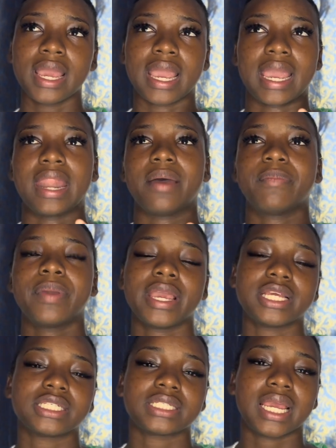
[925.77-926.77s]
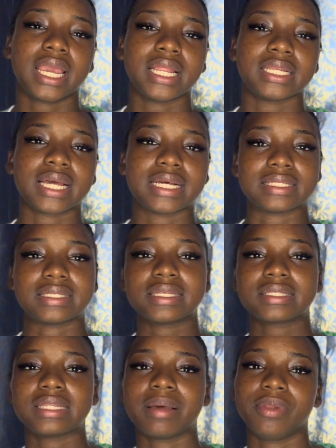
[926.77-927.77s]
get a patient, assess
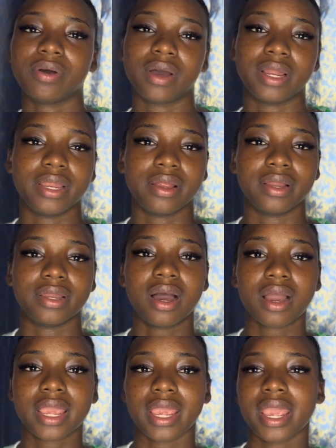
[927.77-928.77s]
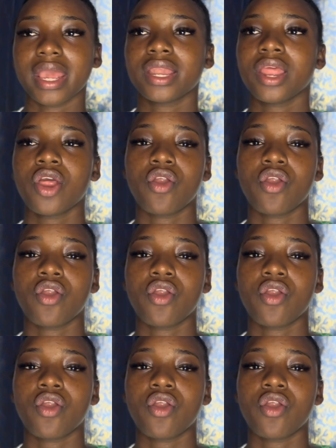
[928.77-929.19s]
them, look on their docket,